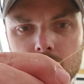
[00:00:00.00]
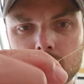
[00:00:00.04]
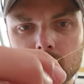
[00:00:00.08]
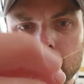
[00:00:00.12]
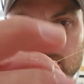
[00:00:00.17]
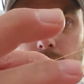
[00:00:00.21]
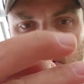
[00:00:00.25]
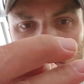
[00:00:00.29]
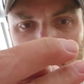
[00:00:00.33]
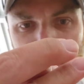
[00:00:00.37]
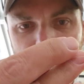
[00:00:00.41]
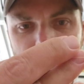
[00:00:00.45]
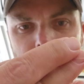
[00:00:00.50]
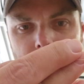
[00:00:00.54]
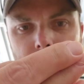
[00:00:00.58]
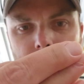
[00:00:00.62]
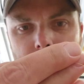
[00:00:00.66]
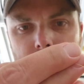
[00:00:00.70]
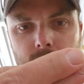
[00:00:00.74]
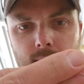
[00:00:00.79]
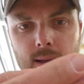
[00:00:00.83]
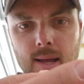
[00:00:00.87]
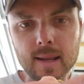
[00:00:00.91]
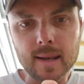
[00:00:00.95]
The braid
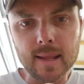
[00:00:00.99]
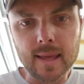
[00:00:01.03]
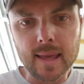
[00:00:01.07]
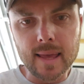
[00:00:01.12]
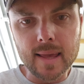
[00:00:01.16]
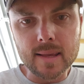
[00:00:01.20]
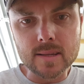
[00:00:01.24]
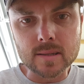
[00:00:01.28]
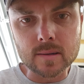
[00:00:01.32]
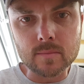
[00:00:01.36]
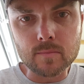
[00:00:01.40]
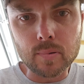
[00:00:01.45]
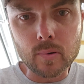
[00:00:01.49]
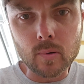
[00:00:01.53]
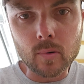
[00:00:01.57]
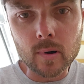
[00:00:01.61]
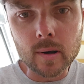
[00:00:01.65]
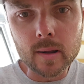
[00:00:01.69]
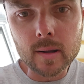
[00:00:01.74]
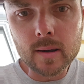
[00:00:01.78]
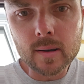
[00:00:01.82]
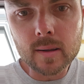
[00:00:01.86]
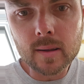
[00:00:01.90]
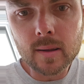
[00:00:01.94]
is not as
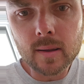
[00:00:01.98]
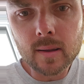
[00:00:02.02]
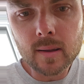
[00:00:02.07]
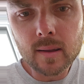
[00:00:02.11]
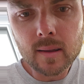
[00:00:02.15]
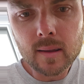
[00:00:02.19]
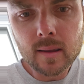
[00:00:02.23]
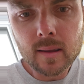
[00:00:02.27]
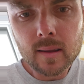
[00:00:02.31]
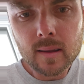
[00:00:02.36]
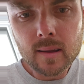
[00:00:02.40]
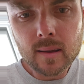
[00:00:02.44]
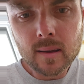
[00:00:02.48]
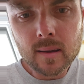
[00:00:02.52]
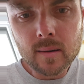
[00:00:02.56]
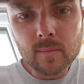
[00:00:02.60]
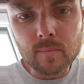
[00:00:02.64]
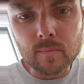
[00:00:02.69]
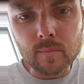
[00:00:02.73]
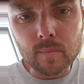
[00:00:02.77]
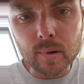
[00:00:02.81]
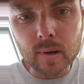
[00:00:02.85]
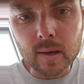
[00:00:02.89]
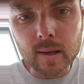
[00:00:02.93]
important,
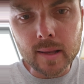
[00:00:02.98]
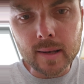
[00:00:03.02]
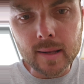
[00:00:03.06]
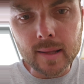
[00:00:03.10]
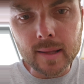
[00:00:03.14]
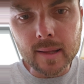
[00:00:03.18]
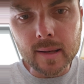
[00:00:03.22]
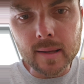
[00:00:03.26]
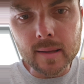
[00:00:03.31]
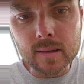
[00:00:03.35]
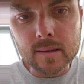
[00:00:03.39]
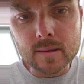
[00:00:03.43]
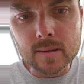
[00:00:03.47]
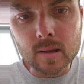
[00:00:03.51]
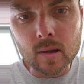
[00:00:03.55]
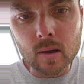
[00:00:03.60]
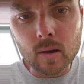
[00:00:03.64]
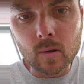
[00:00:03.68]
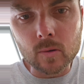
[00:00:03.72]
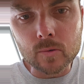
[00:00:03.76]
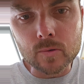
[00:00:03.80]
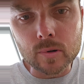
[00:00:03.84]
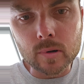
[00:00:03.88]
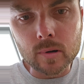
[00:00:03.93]
but it is
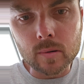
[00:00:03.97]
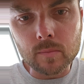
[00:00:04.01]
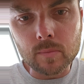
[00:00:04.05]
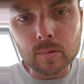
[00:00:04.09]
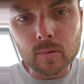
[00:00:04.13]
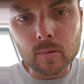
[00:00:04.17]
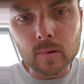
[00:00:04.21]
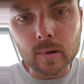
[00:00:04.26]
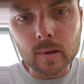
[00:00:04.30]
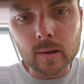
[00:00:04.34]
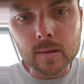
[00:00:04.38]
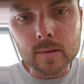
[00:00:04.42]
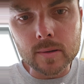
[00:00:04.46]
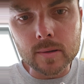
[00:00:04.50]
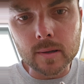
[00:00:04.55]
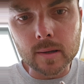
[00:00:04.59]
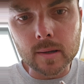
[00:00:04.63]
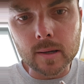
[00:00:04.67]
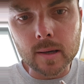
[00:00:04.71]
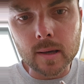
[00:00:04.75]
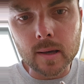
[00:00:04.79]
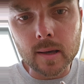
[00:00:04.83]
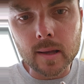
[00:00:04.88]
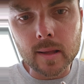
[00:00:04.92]
ultra important
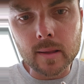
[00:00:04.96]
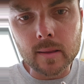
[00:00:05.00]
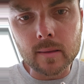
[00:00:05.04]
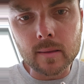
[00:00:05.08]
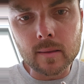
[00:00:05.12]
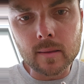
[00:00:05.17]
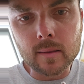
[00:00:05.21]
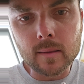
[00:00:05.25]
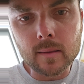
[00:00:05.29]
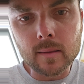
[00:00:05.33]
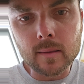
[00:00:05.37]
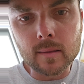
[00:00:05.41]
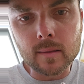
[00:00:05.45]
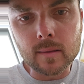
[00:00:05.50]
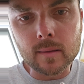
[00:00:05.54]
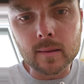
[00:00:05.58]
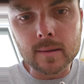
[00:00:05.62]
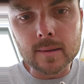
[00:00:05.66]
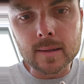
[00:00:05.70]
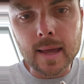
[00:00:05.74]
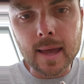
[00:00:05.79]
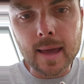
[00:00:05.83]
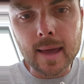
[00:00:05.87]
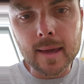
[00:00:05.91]
to cut
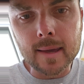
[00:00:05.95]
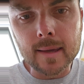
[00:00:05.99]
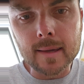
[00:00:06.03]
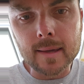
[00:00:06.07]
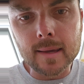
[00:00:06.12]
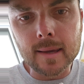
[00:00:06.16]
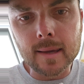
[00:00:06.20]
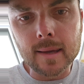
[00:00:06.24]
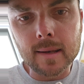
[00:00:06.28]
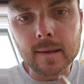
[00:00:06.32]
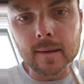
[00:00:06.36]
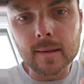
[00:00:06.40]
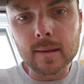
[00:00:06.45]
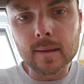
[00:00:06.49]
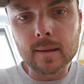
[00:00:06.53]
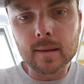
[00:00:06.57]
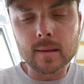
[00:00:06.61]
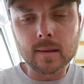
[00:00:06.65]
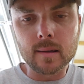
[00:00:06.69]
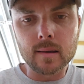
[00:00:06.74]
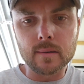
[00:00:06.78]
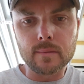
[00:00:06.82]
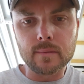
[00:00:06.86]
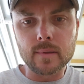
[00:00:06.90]
the tag end
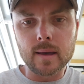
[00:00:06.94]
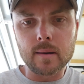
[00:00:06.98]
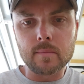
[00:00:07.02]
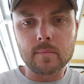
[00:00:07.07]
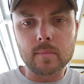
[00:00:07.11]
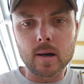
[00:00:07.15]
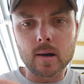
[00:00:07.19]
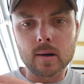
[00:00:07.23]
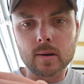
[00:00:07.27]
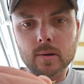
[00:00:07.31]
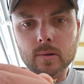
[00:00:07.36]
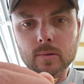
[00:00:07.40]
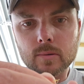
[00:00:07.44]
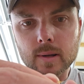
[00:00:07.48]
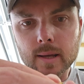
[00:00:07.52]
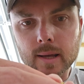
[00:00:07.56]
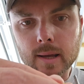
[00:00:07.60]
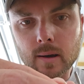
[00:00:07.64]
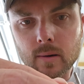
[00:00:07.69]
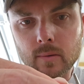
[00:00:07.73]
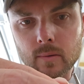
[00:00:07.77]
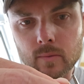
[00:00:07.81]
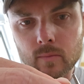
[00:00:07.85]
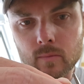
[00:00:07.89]
of that mono
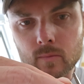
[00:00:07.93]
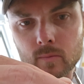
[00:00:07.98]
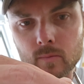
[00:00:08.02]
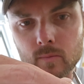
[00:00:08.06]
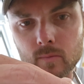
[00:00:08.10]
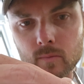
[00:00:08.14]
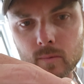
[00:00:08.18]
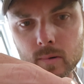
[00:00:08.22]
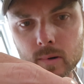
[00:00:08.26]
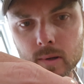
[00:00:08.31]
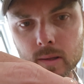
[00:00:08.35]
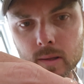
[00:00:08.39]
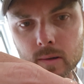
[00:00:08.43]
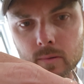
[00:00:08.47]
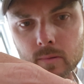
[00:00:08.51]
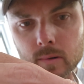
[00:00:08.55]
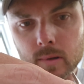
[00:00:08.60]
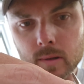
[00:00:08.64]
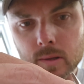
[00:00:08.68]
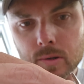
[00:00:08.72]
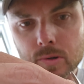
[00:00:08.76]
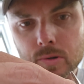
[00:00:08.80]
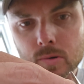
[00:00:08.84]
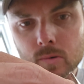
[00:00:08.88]
down really,
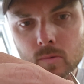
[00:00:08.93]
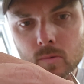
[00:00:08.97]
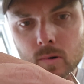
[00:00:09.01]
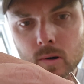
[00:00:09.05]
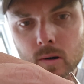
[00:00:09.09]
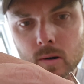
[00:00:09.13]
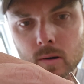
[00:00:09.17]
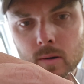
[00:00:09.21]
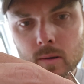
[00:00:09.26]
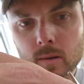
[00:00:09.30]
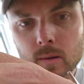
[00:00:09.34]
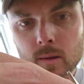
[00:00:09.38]
really short,